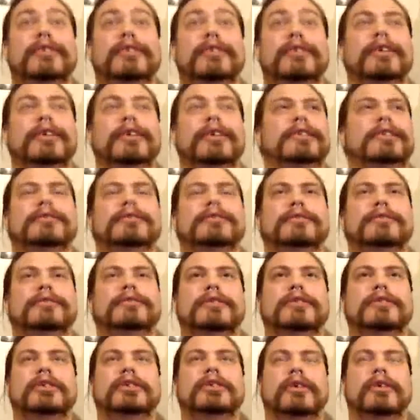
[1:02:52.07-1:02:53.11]
Well, and
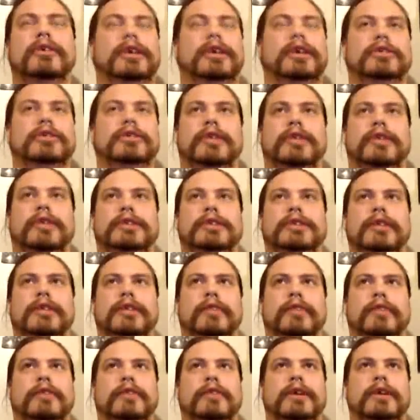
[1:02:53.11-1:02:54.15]
there's all kinds of great
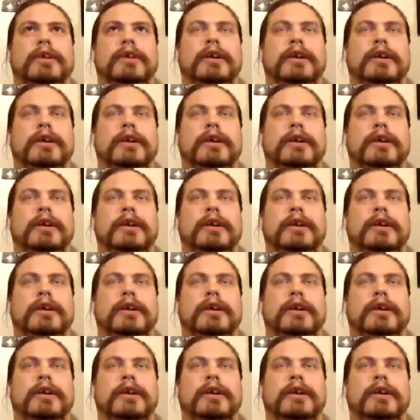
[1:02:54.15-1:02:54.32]
stuff out